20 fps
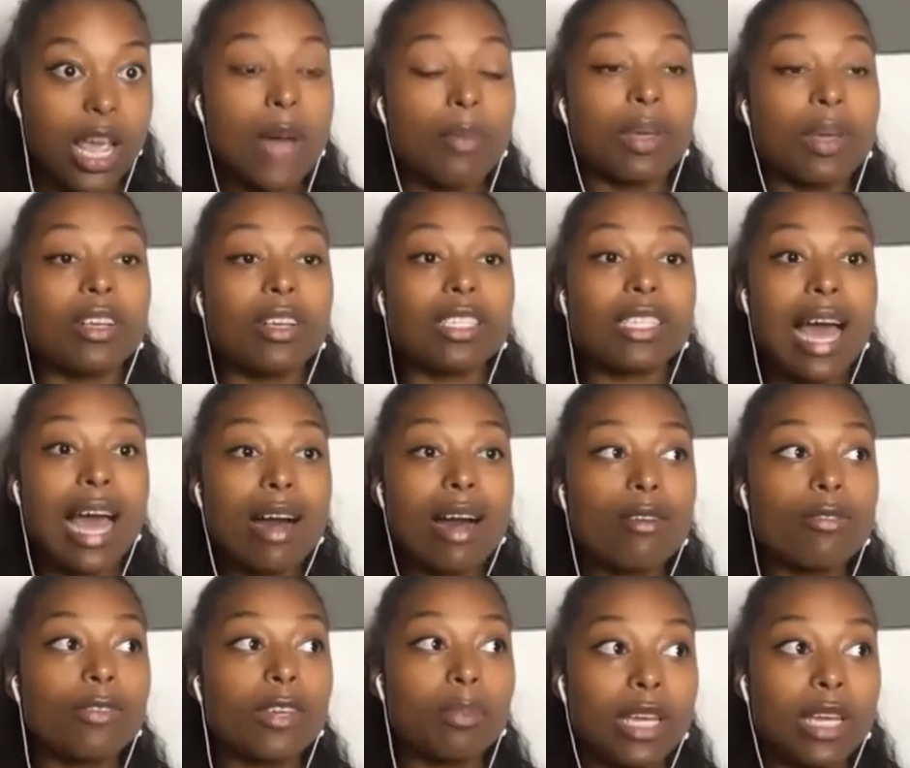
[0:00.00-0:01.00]
because
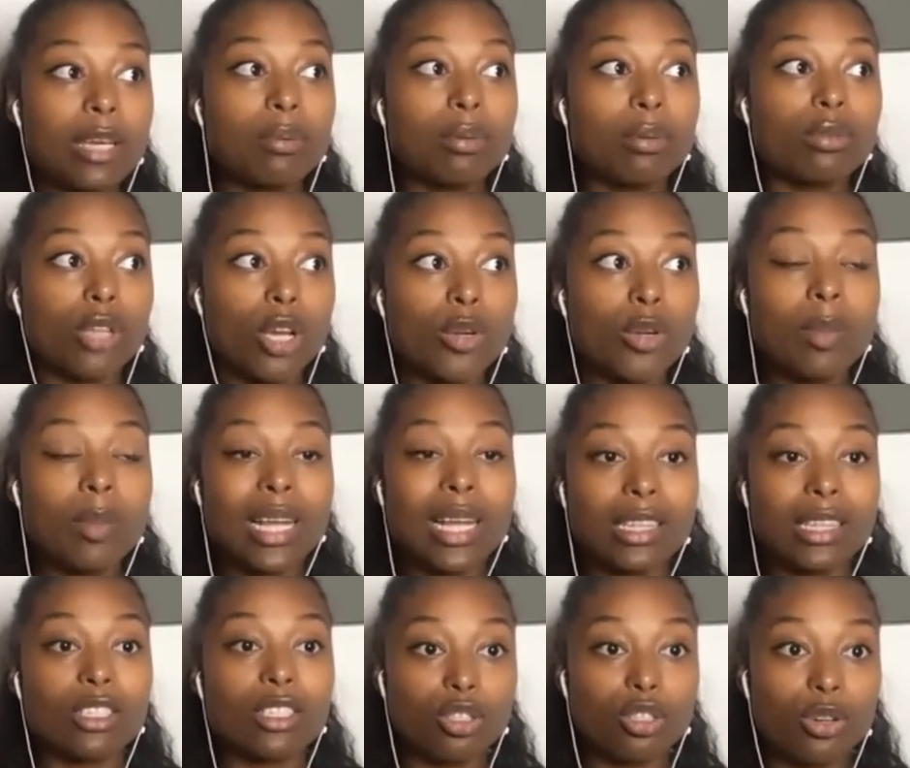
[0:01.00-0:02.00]
healthy people don't make
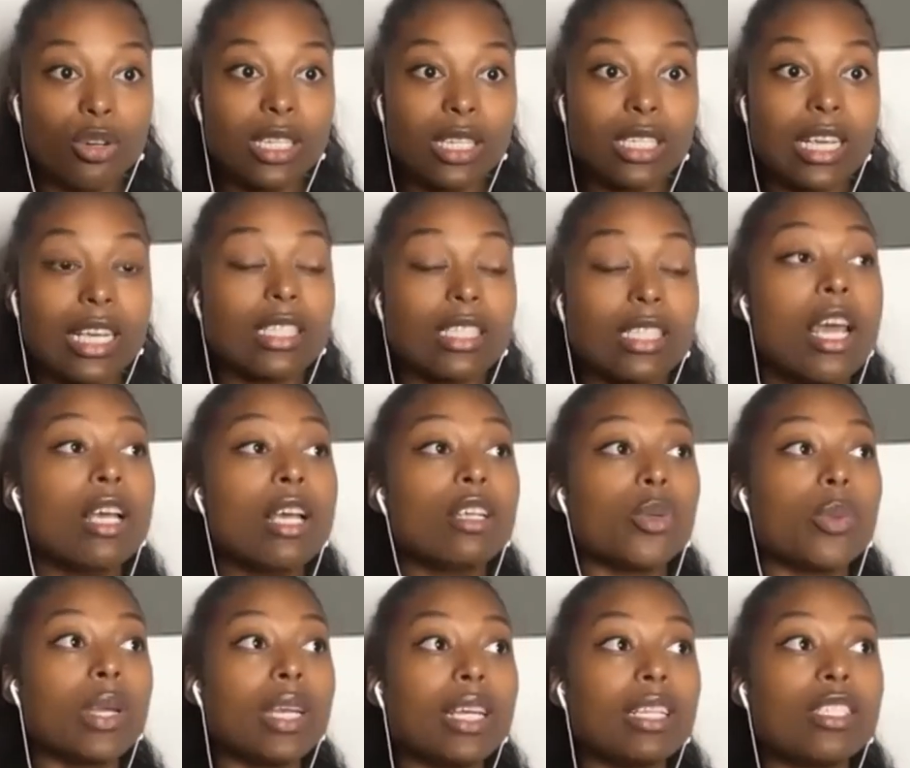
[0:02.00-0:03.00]
these choices. So
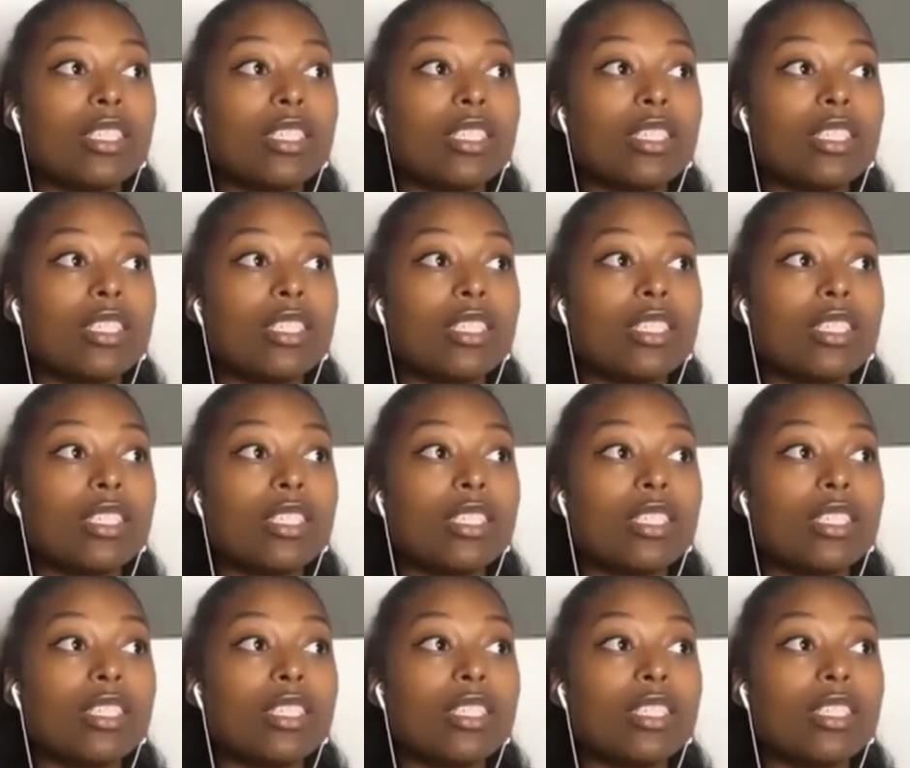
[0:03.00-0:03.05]
we need to...